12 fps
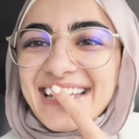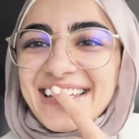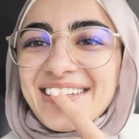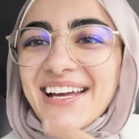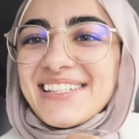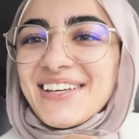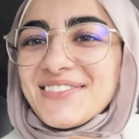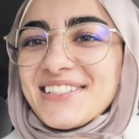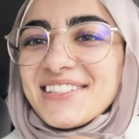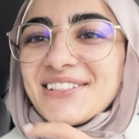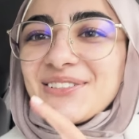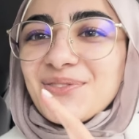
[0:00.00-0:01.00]
You guys have
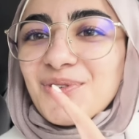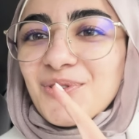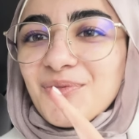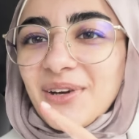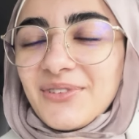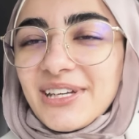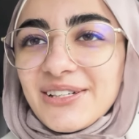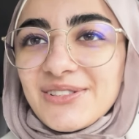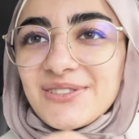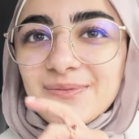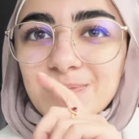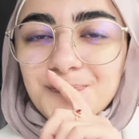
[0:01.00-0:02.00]
seen her in a few of my
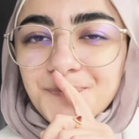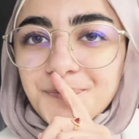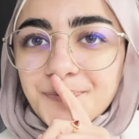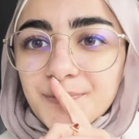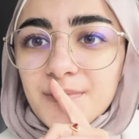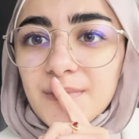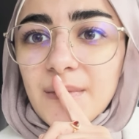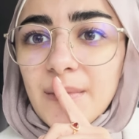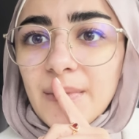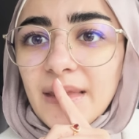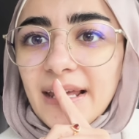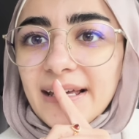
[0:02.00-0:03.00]
videos. No,
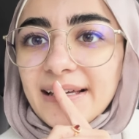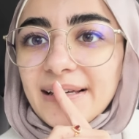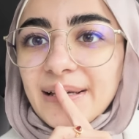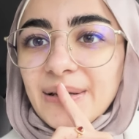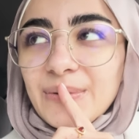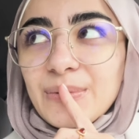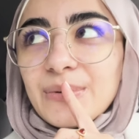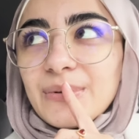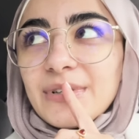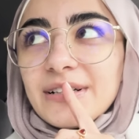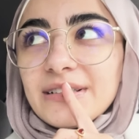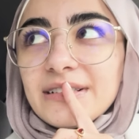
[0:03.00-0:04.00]
one video.
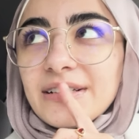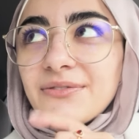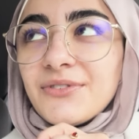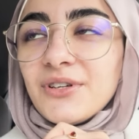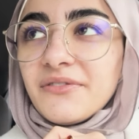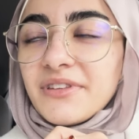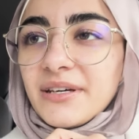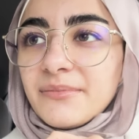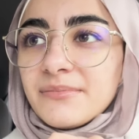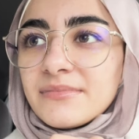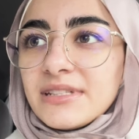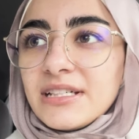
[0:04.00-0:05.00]
One. Oh, a few of
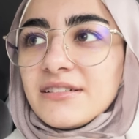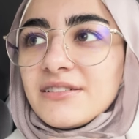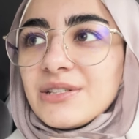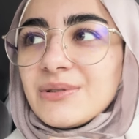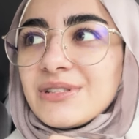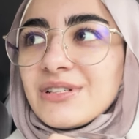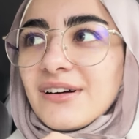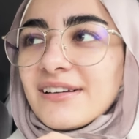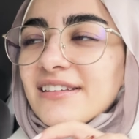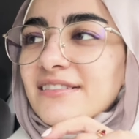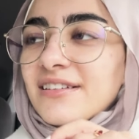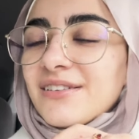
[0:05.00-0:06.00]
them. You were
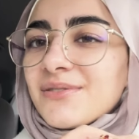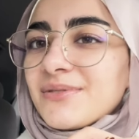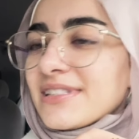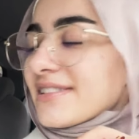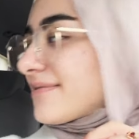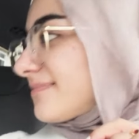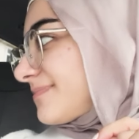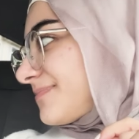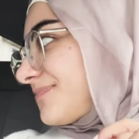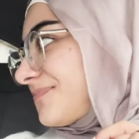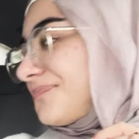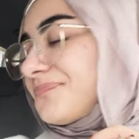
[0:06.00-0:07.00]
talking the other ones.
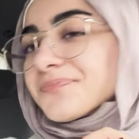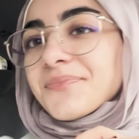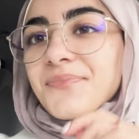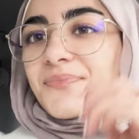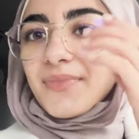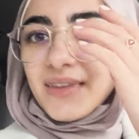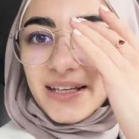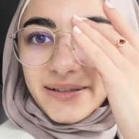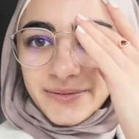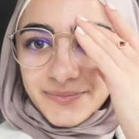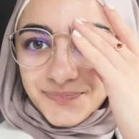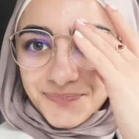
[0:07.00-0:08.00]
I was talking, but I
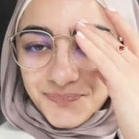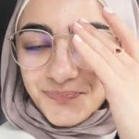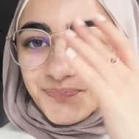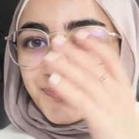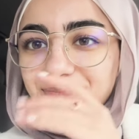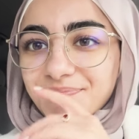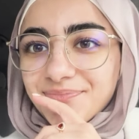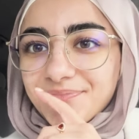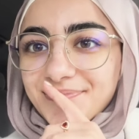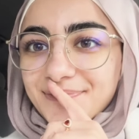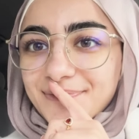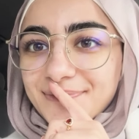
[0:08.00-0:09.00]
wasn't doing hand
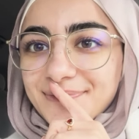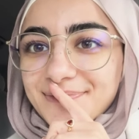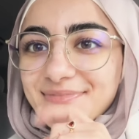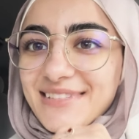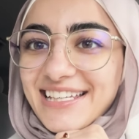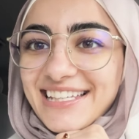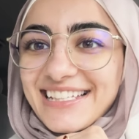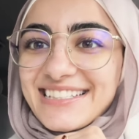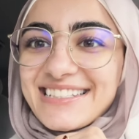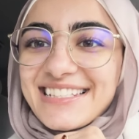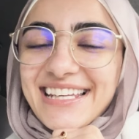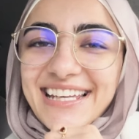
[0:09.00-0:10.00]
signs. I
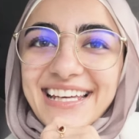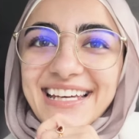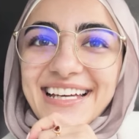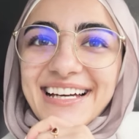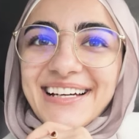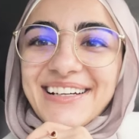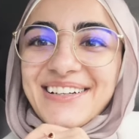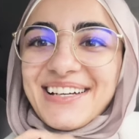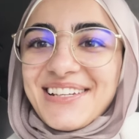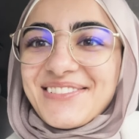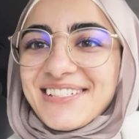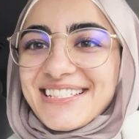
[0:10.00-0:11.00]
guess. Uh,
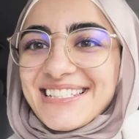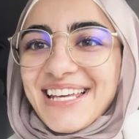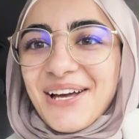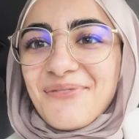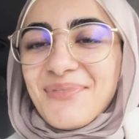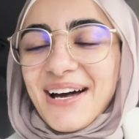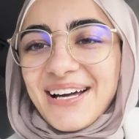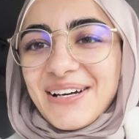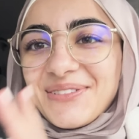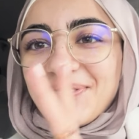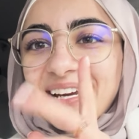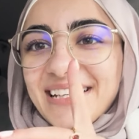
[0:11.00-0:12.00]
anyways, but
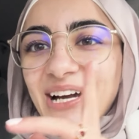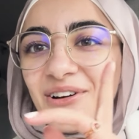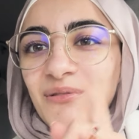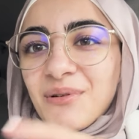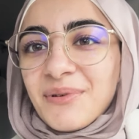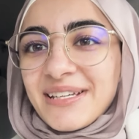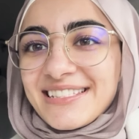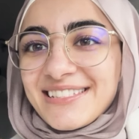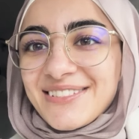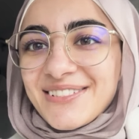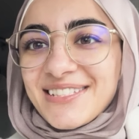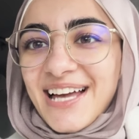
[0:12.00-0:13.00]
right now I'm at my
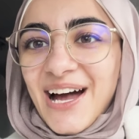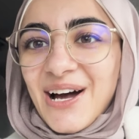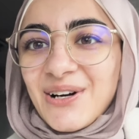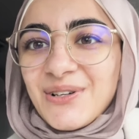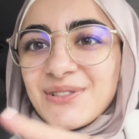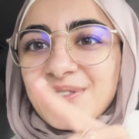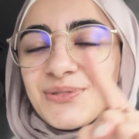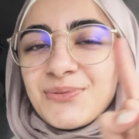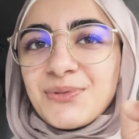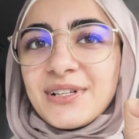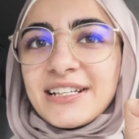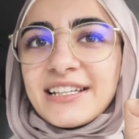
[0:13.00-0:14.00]
sister's house.
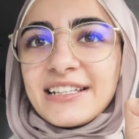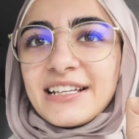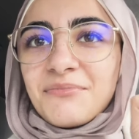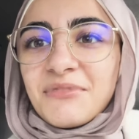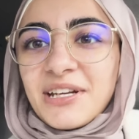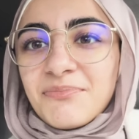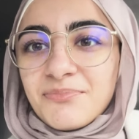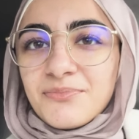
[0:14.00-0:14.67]
We're gonna. I'm gonna.